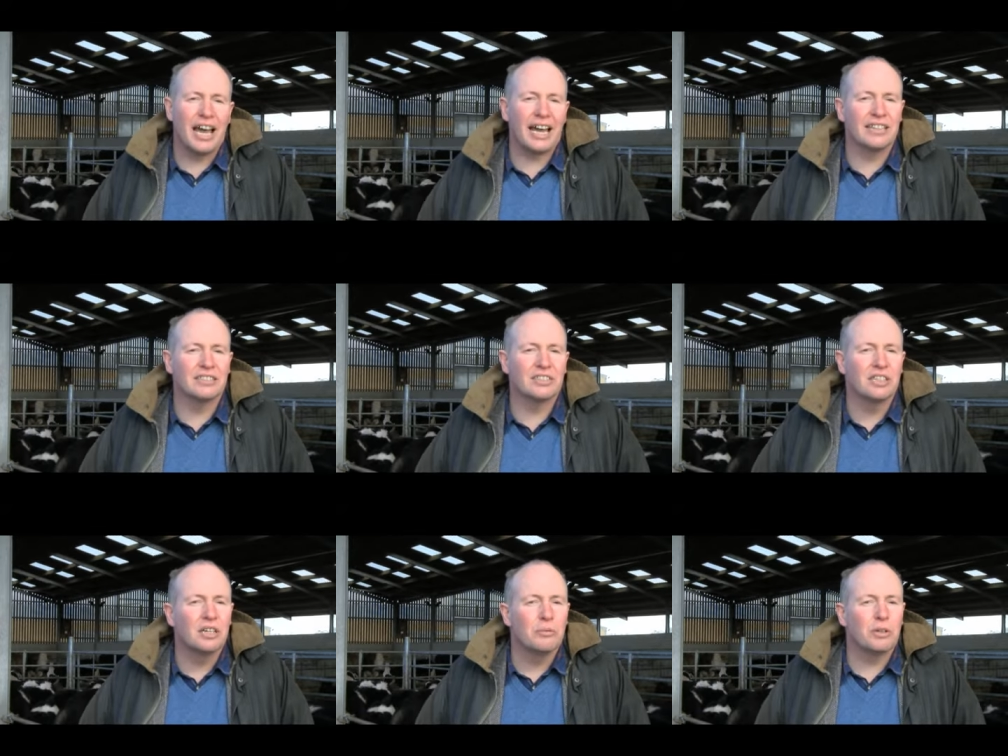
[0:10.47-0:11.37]
And
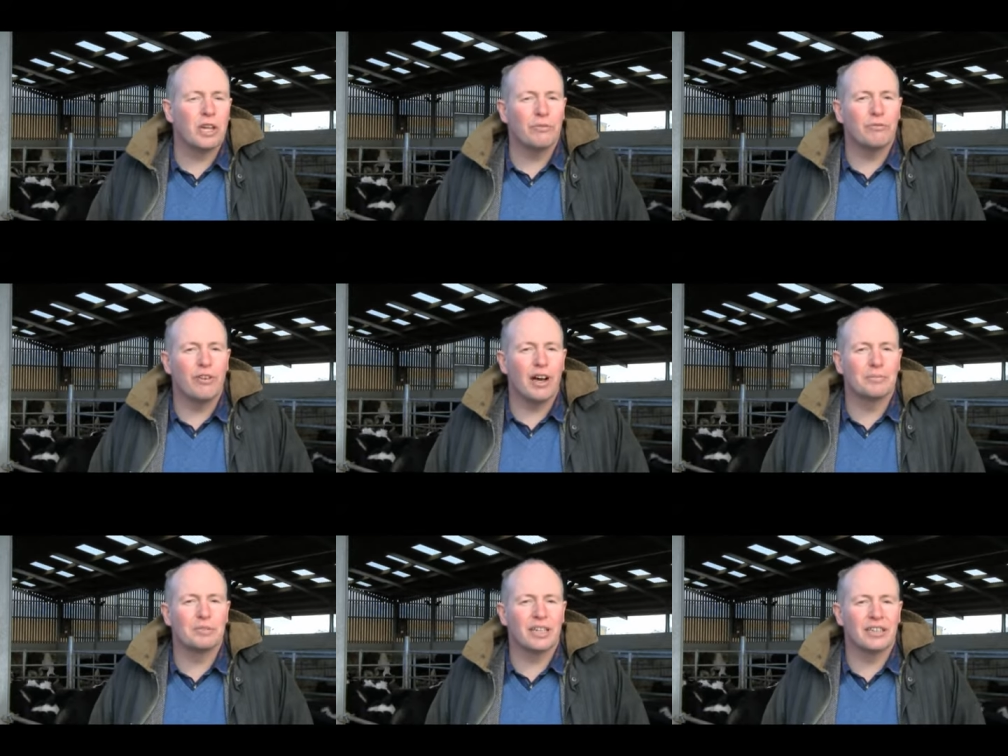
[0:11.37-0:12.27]
with Open
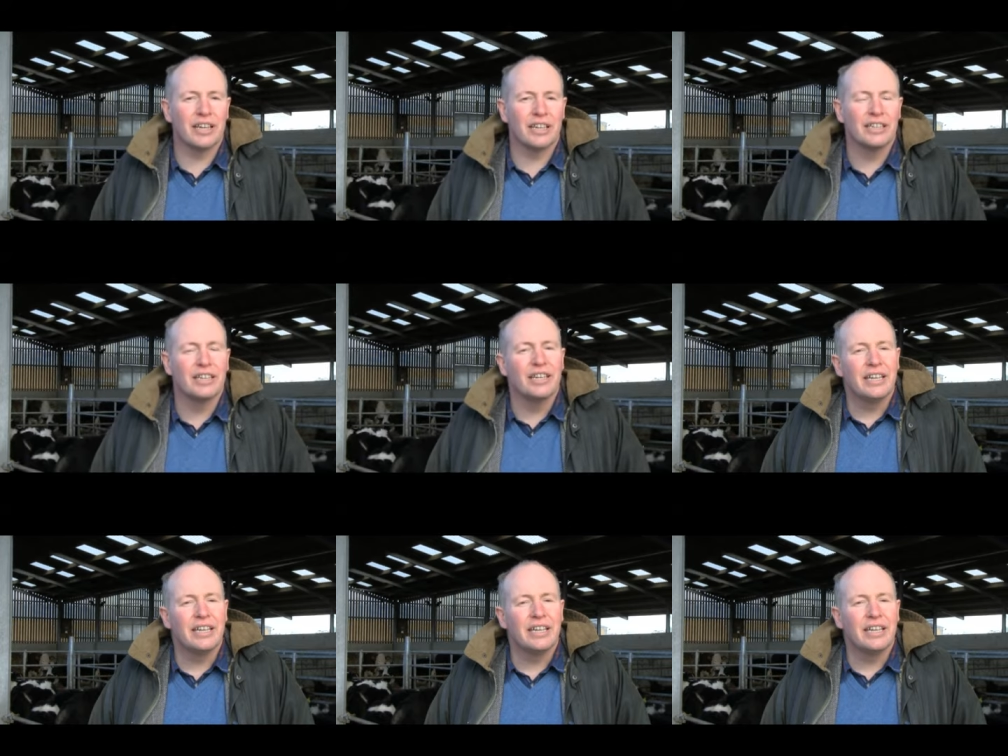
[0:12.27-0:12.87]
Farm Sunday,